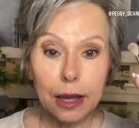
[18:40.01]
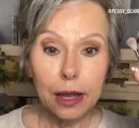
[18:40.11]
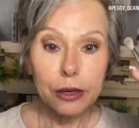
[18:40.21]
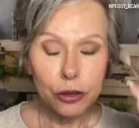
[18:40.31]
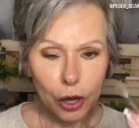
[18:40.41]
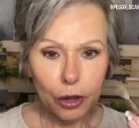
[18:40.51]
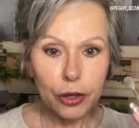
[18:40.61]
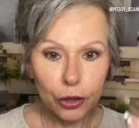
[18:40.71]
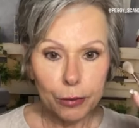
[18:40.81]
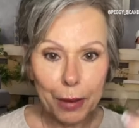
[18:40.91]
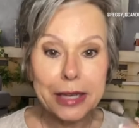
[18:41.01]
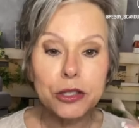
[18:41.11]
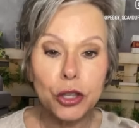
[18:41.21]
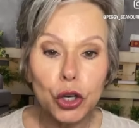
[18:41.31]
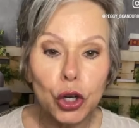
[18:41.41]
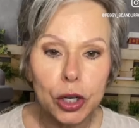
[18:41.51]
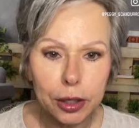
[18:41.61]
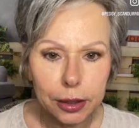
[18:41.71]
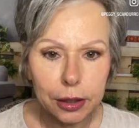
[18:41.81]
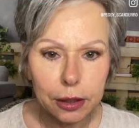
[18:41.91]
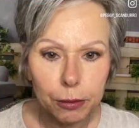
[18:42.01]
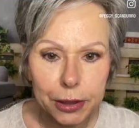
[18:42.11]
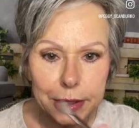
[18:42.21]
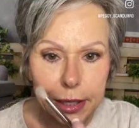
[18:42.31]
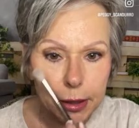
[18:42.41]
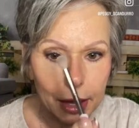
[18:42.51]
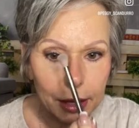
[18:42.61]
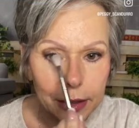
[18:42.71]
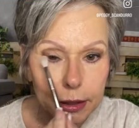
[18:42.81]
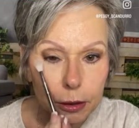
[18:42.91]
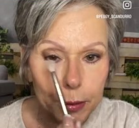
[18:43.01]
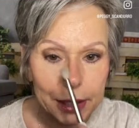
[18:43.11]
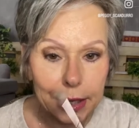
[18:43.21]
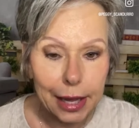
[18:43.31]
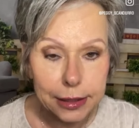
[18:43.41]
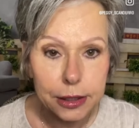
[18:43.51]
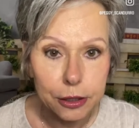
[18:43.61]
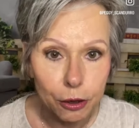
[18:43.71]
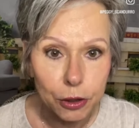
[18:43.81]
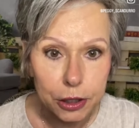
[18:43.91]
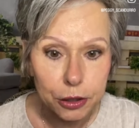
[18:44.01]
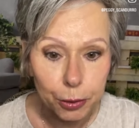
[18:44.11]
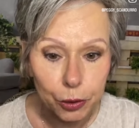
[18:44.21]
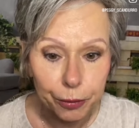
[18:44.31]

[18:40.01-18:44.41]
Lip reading: it makes the hood a little bit less noticeable.